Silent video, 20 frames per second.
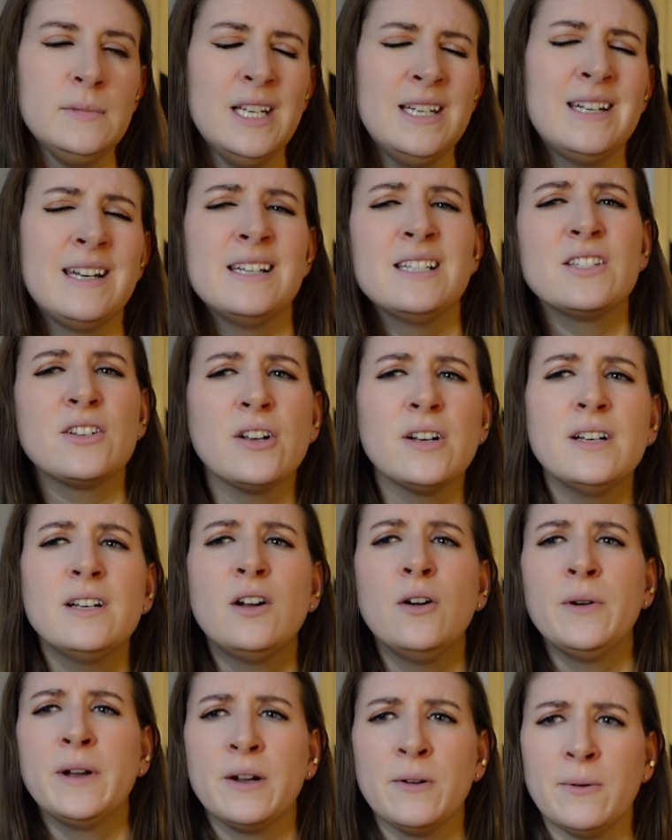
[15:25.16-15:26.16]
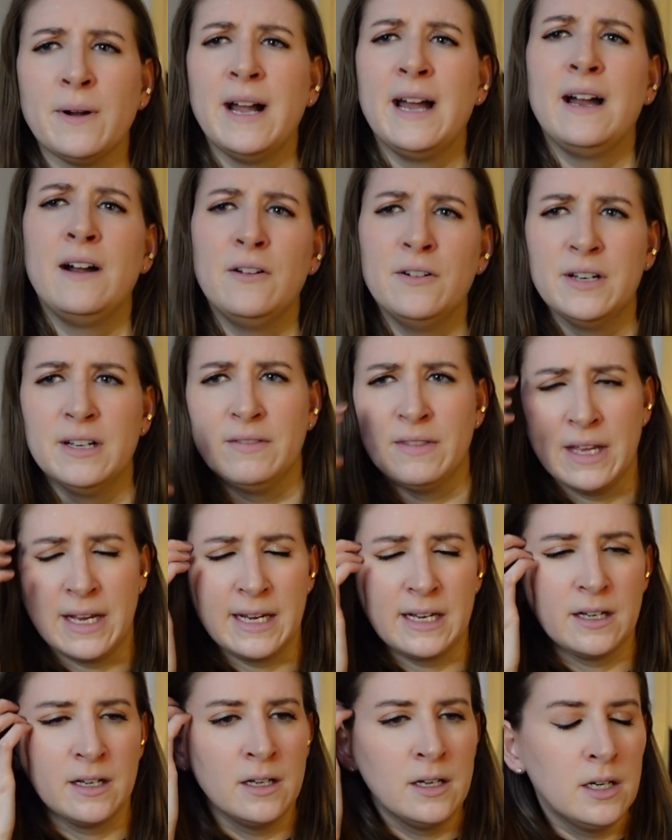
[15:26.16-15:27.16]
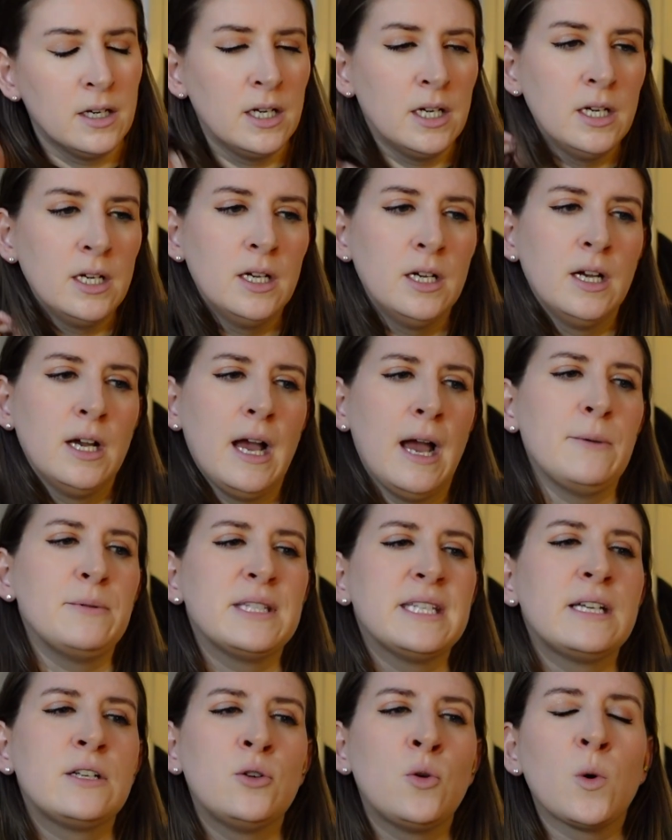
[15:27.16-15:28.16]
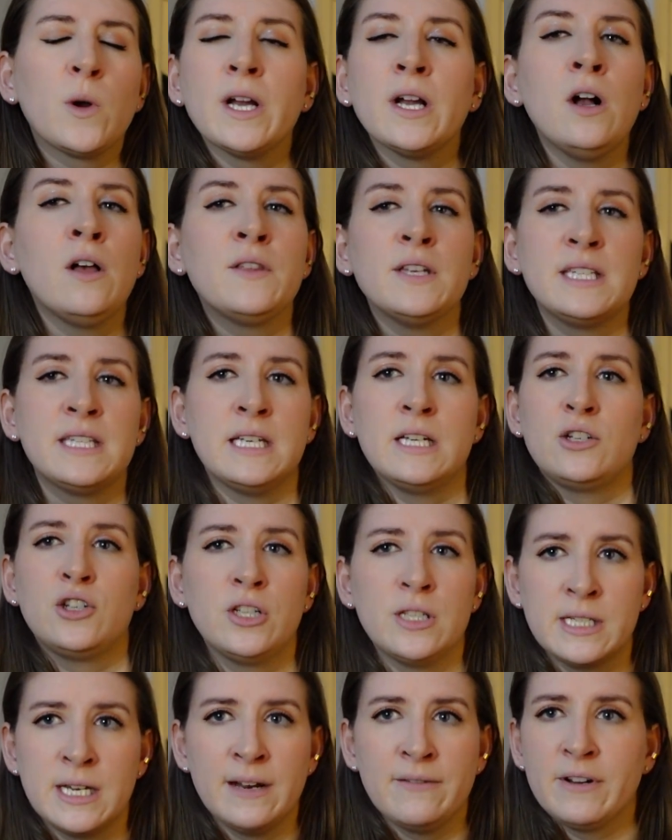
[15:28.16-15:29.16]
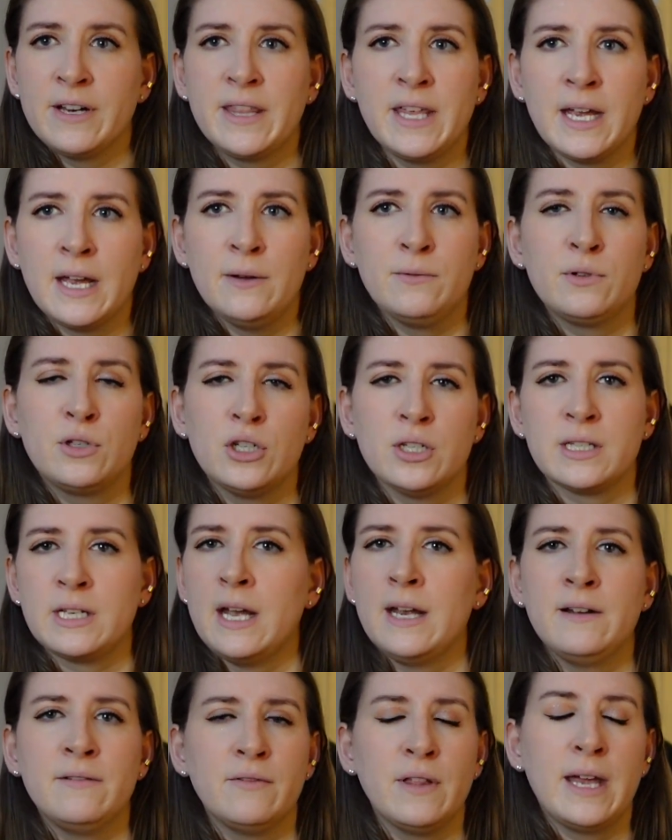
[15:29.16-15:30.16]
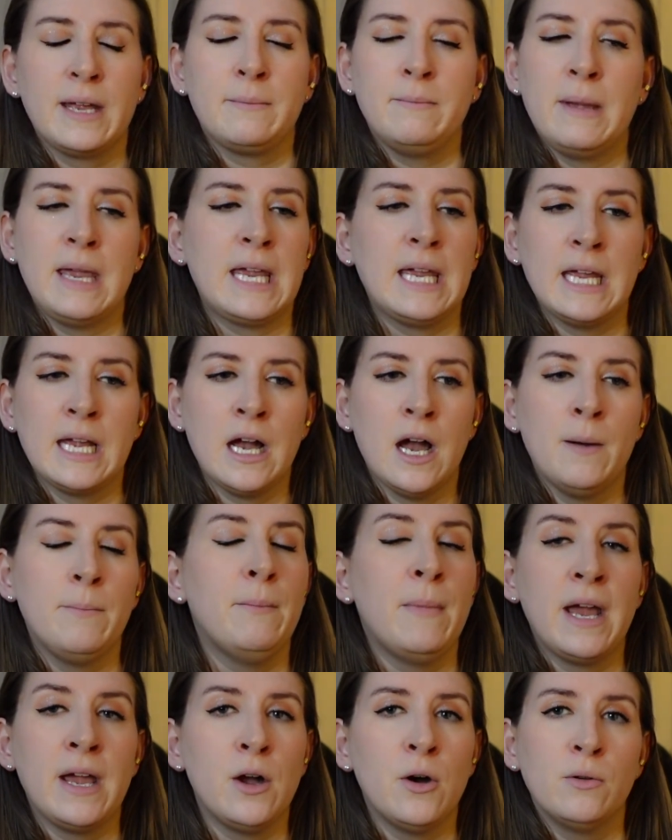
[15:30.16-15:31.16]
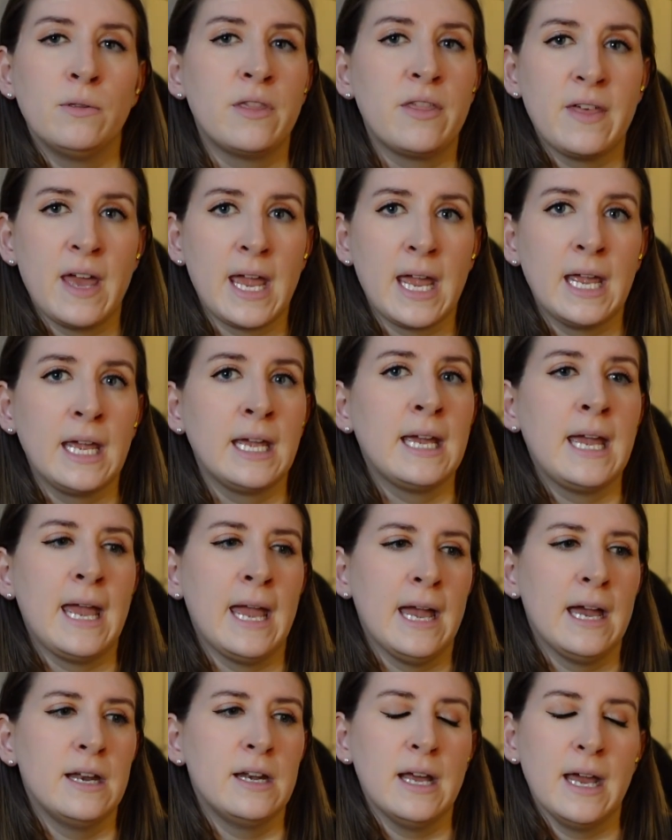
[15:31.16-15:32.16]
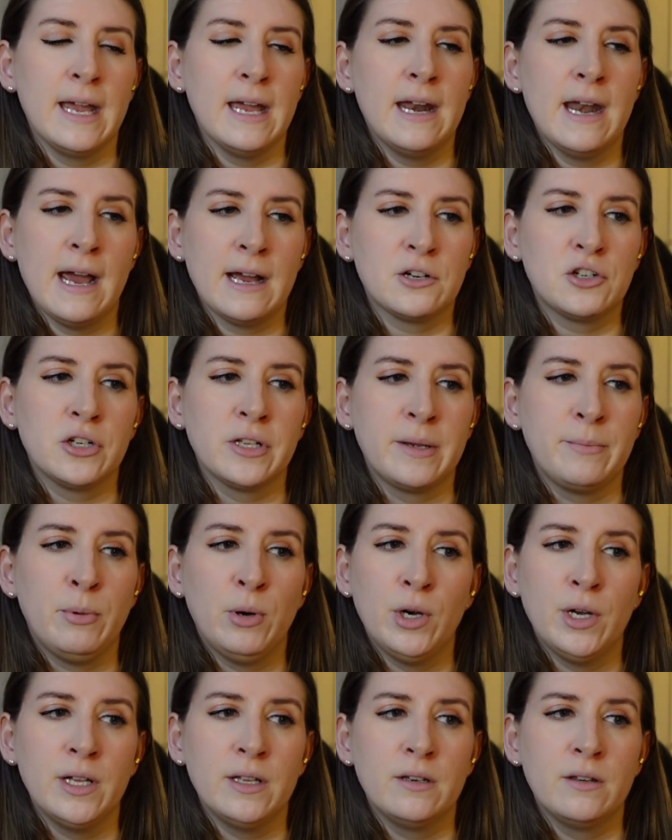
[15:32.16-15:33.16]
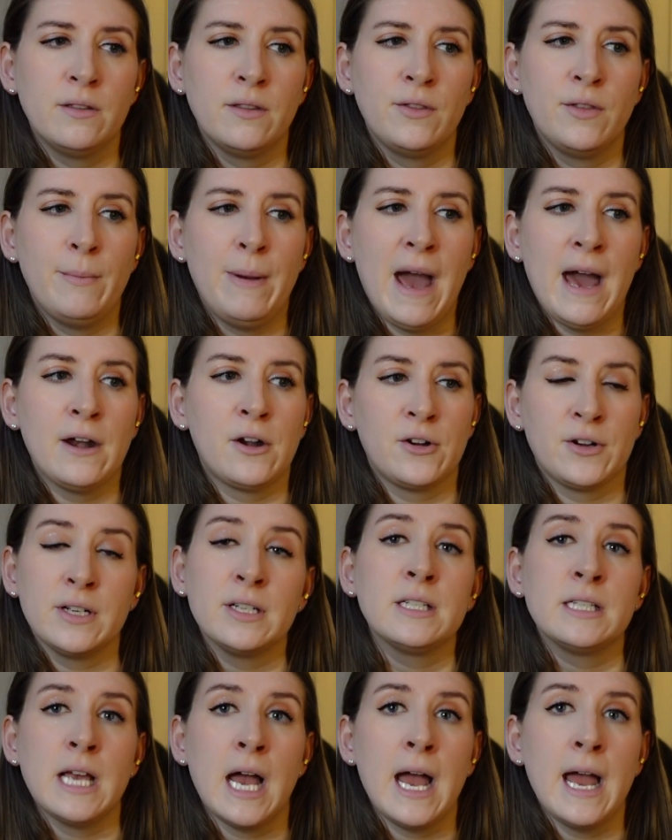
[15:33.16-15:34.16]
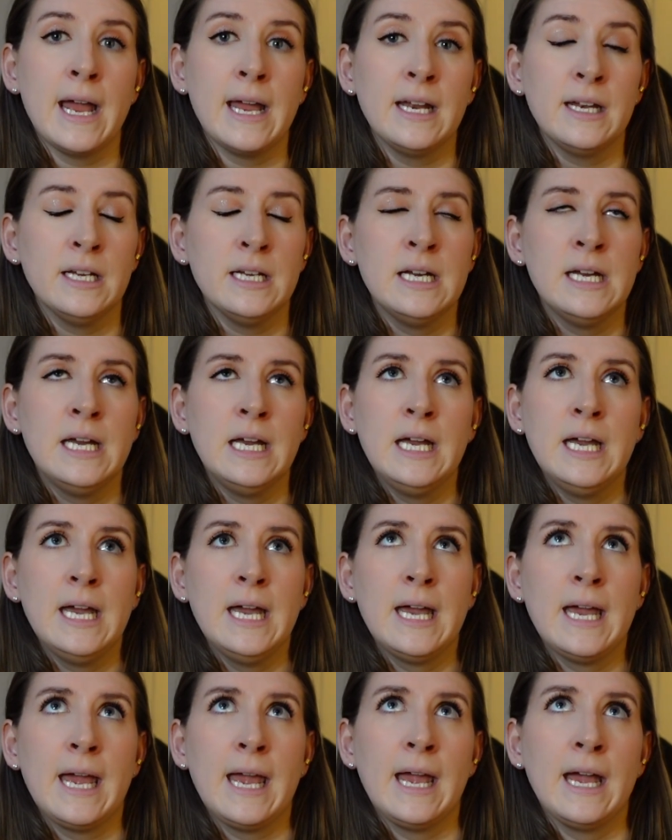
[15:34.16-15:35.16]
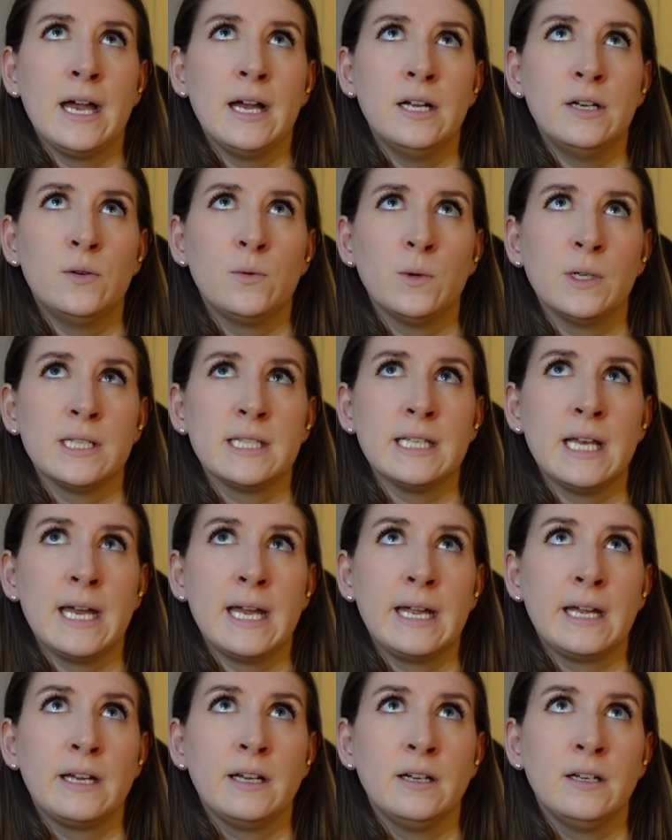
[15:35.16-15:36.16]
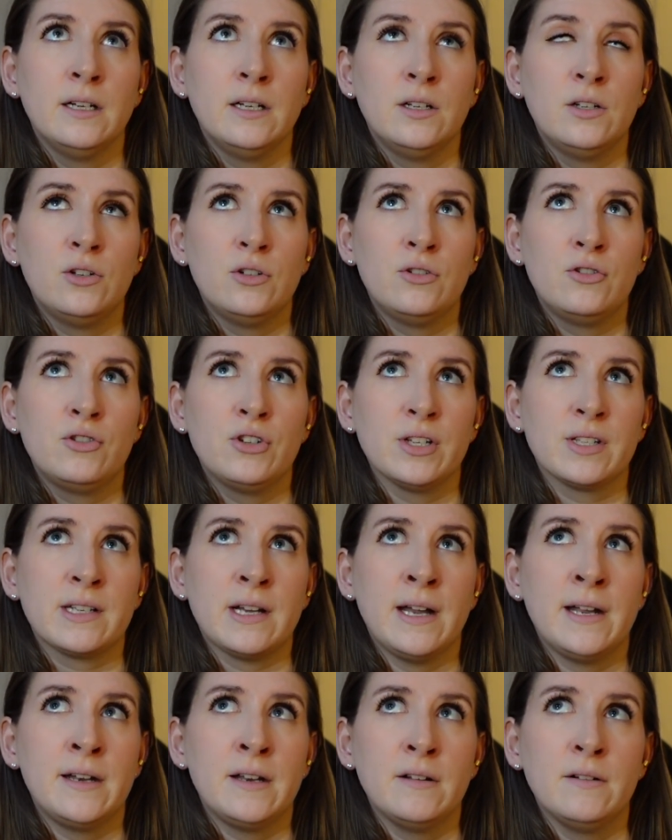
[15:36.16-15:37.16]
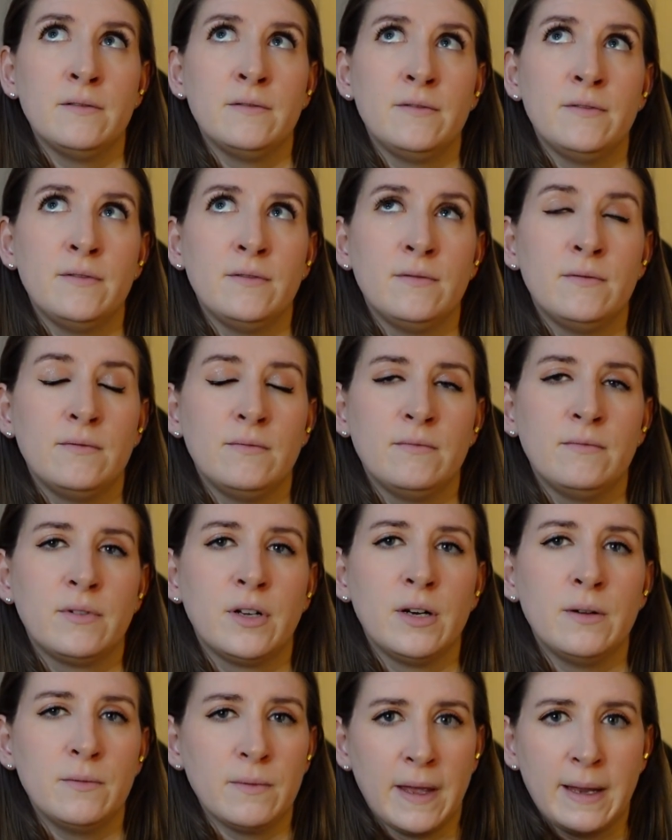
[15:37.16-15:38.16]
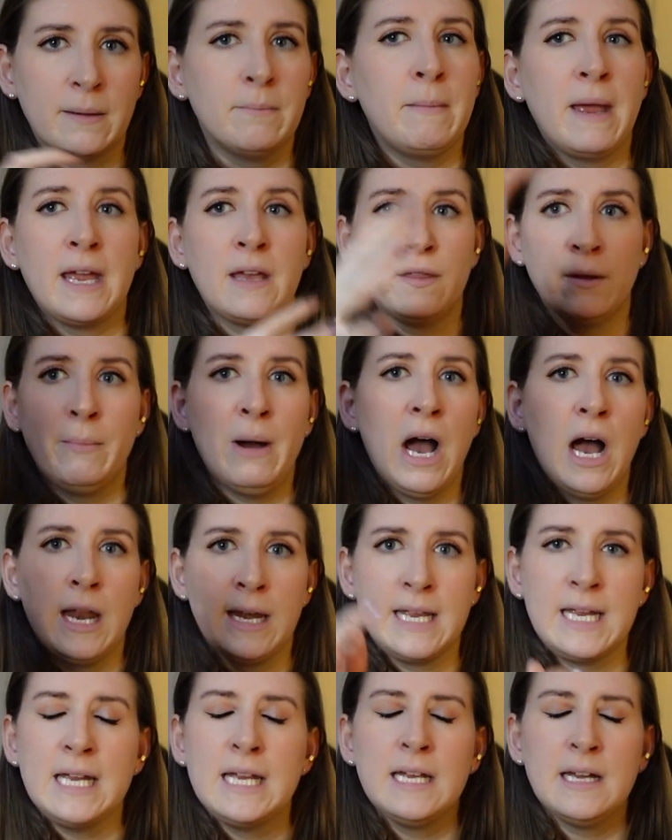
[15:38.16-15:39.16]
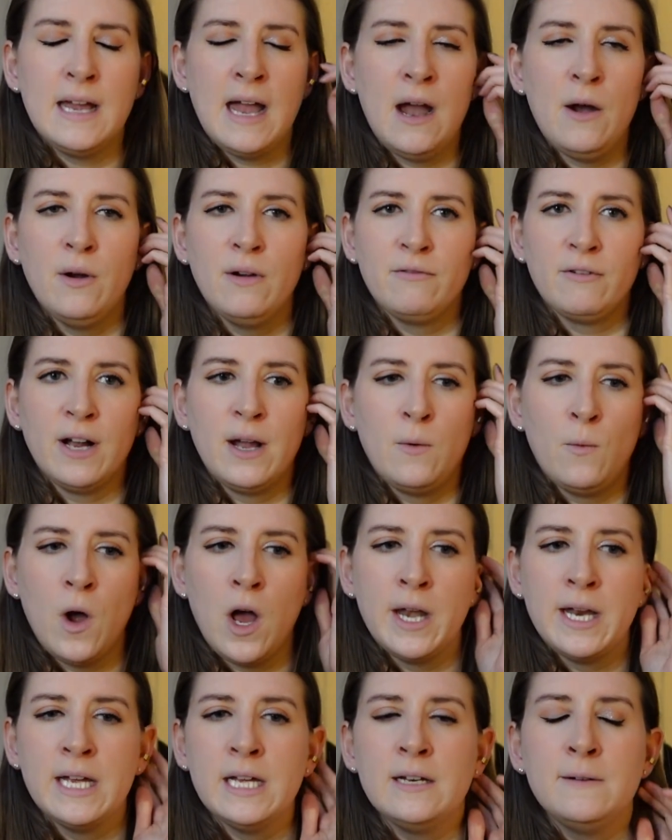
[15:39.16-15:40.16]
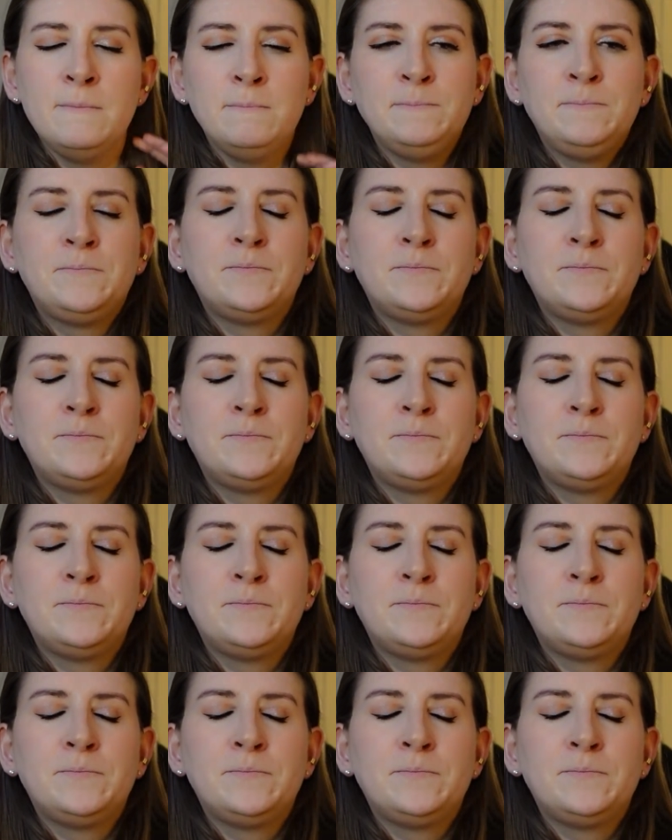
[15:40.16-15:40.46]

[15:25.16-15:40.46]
And I started going around and like, I was ignoring all the stitches and everything. I was just kind of like making up my own thing, and I had actually put the pattern aside and was like just kind of gonna like make the body however I wanted.